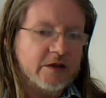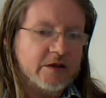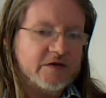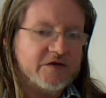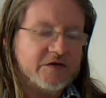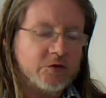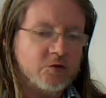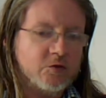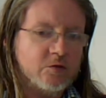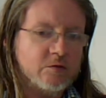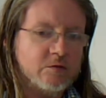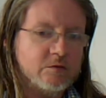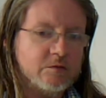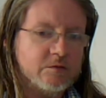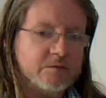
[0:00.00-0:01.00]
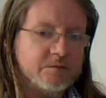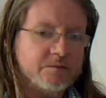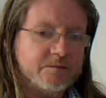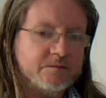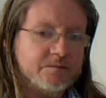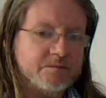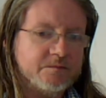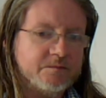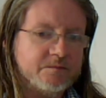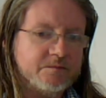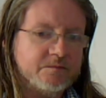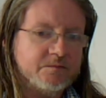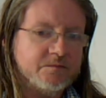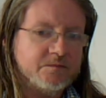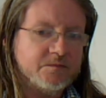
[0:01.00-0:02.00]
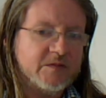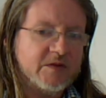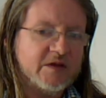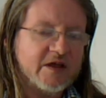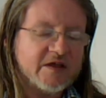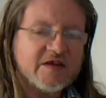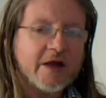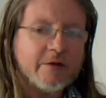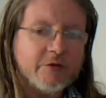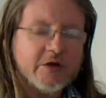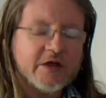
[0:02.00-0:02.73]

So that's how you